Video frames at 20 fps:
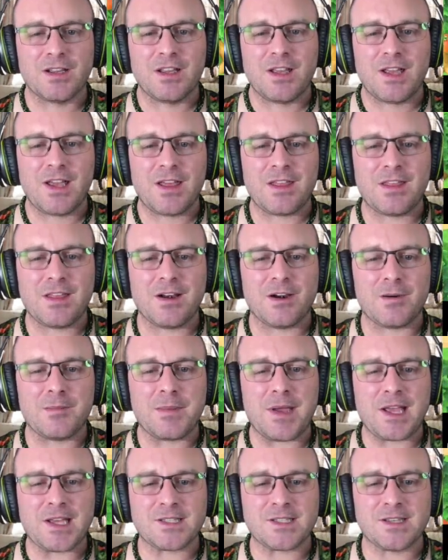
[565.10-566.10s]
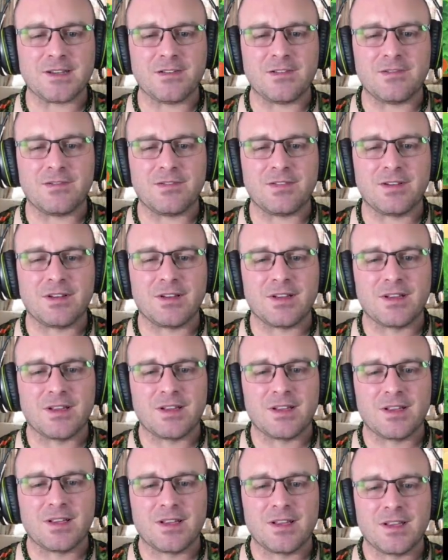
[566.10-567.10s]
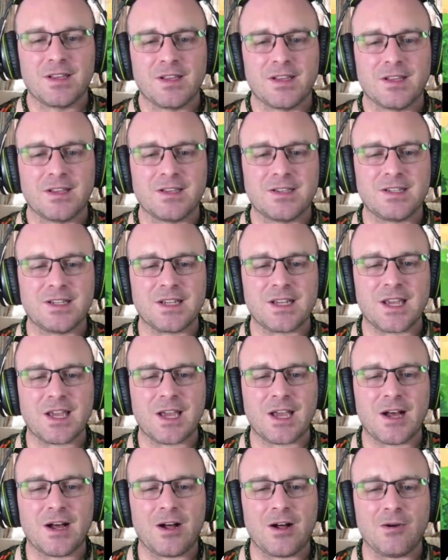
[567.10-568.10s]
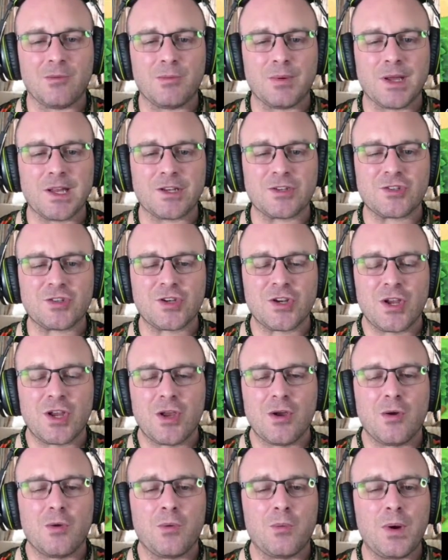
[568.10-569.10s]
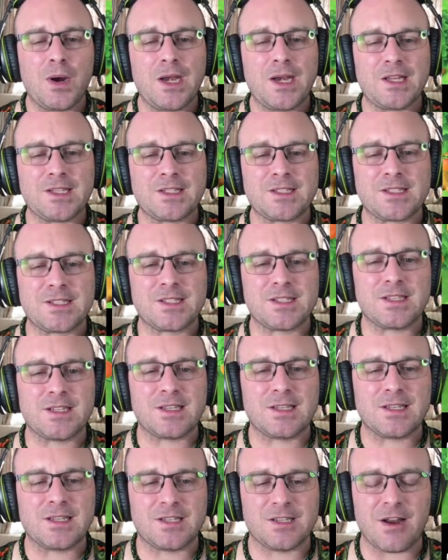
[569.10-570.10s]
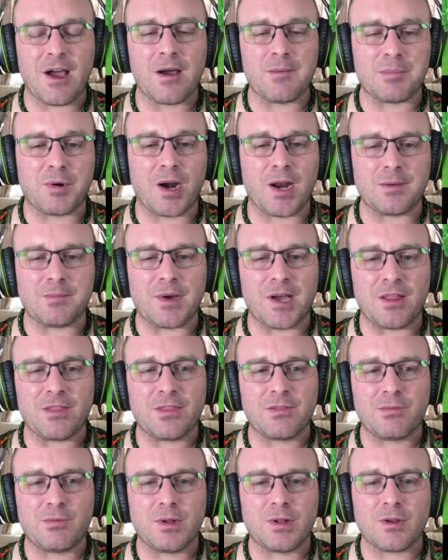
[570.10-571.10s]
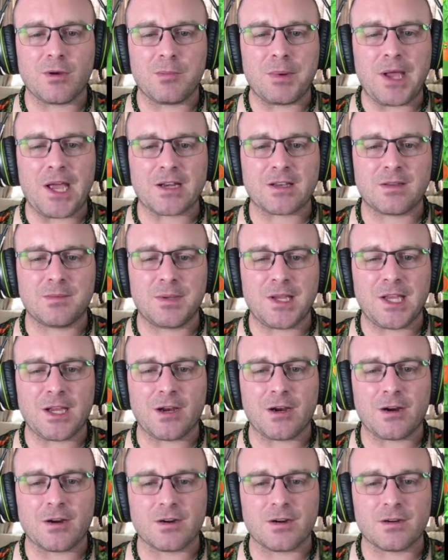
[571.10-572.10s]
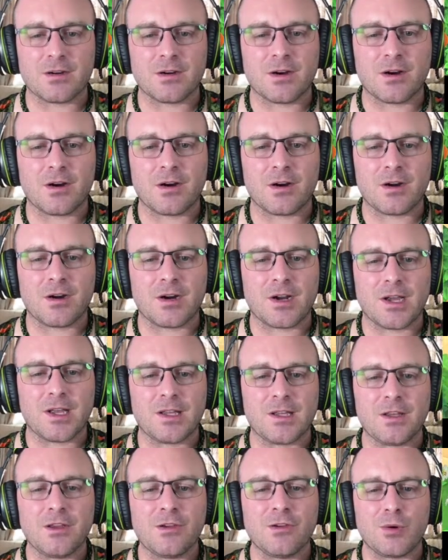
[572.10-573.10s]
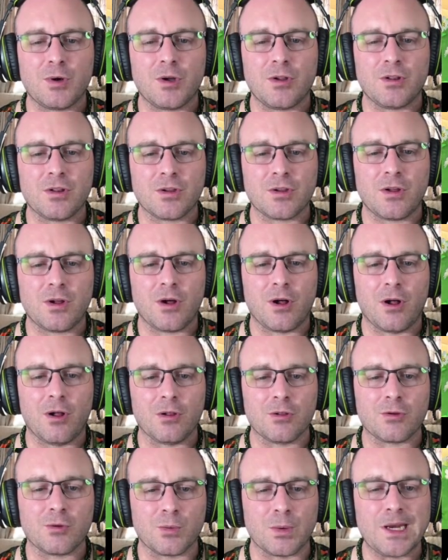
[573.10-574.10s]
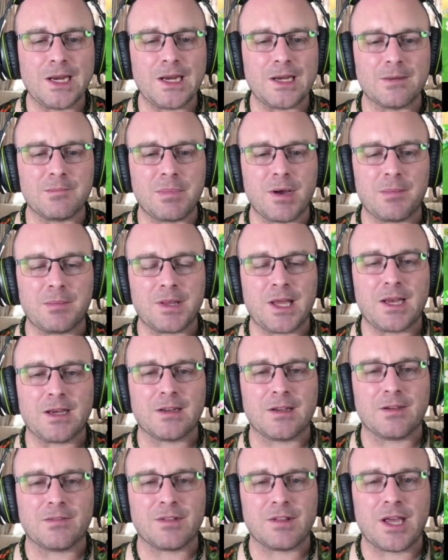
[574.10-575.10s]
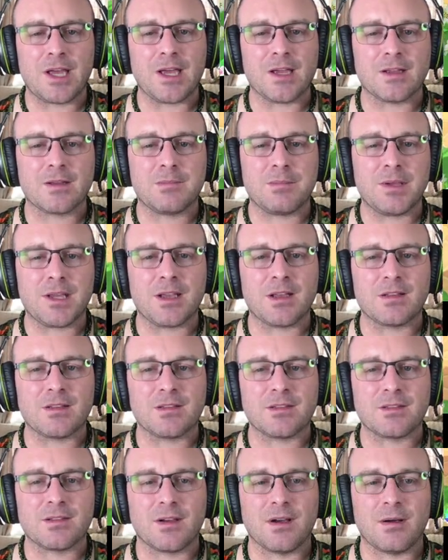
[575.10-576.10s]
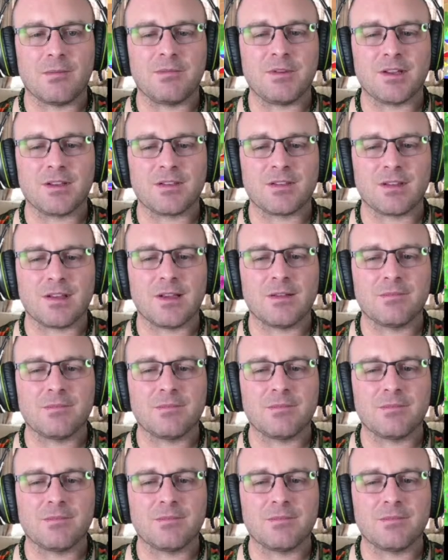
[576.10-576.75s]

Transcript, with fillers: And then our massive decal, which... When it's not Pride Month, we'll go back to being our, our uh, usual all-green Puplandia flag, because, obviously.